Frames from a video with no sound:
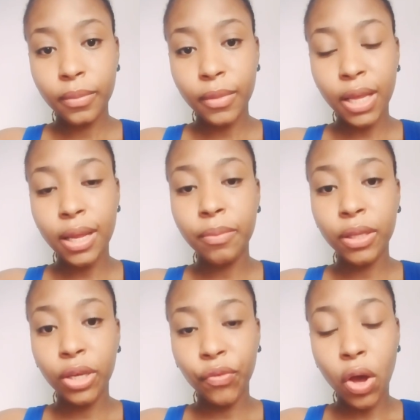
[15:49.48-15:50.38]
And I
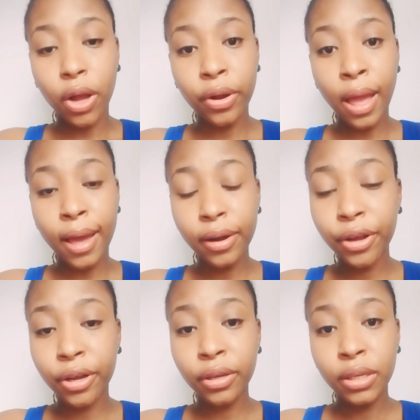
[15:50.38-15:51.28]
believe God had
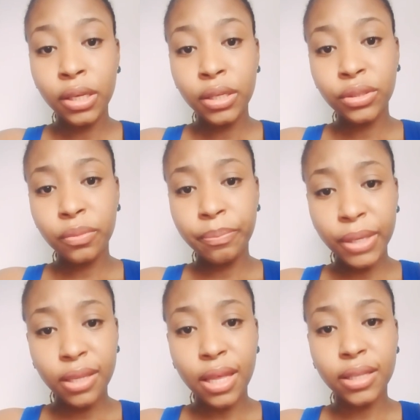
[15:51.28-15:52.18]
her to
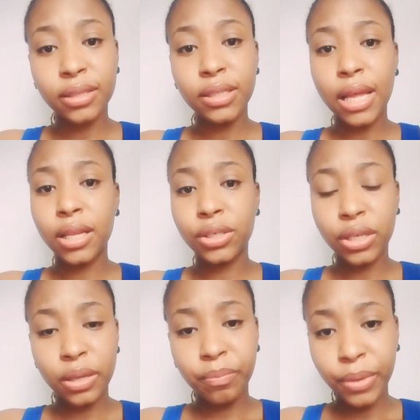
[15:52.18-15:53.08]
be that
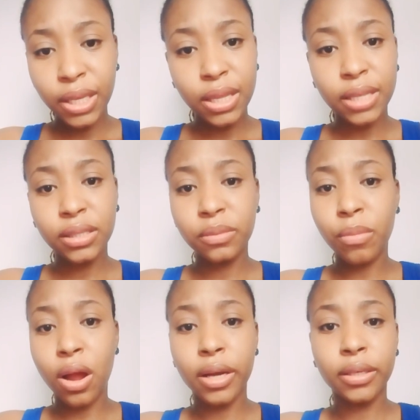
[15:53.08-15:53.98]
intelligent and be that
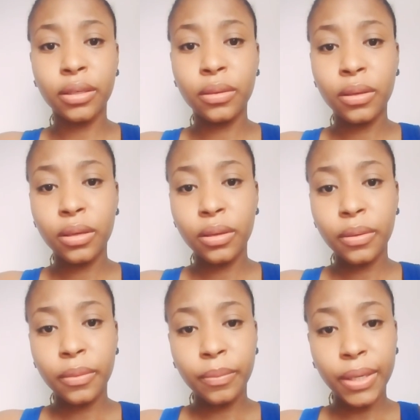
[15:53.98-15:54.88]
smart
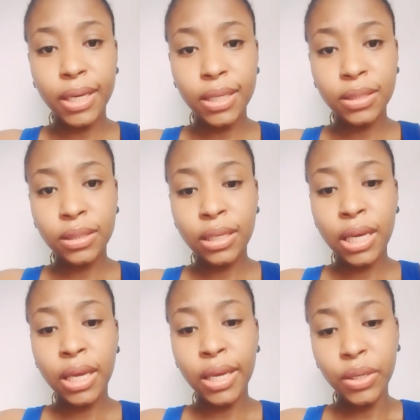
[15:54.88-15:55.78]
because
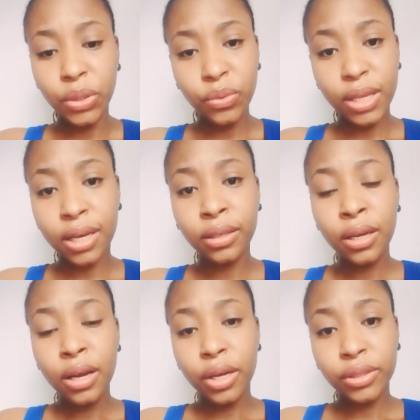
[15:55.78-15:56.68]
he knew that
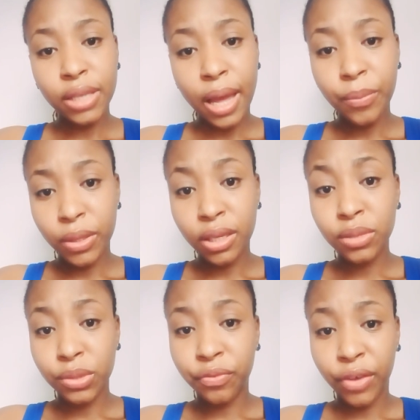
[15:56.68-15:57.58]
her time with us
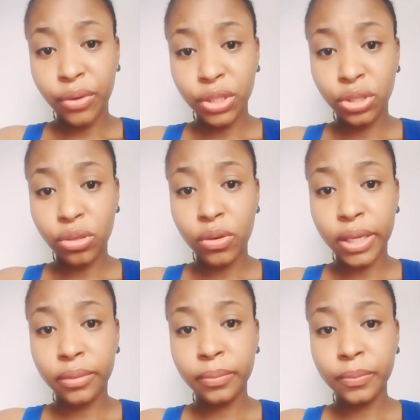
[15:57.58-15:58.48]
was very
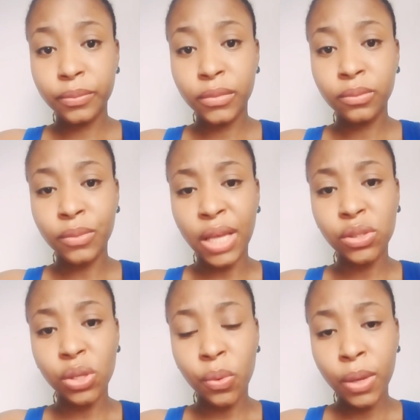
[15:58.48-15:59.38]
short. And
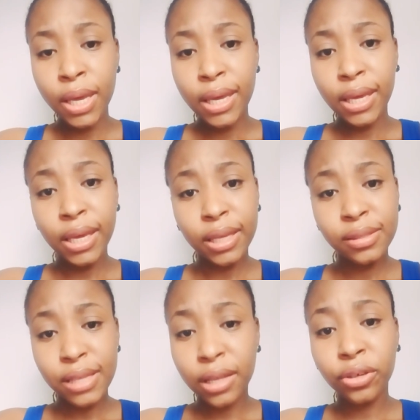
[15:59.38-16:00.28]
so he
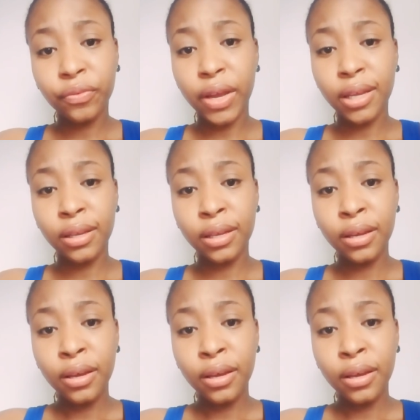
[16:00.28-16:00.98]
accelerated